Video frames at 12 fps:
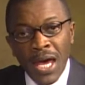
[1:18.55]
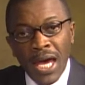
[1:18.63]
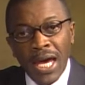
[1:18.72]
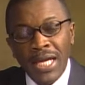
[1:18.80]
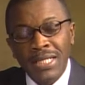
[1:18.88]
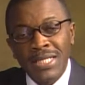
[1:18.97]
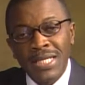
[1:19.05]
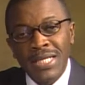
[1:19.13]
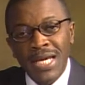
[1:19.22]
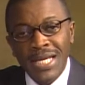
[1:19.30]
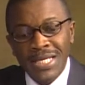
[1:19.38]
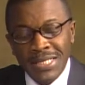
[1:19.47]
And
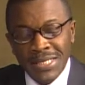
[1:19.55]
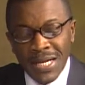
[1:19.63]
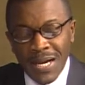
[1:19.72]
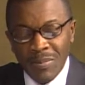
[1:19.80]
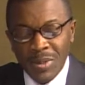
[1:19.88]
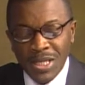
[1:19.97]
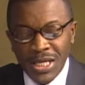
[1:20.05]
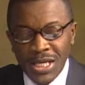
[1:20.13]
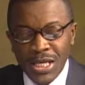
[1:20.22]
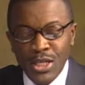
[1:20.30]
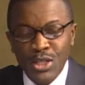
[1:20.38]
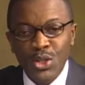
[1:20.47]
today's topic
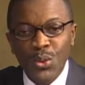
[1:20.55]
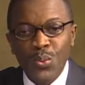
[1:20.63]
is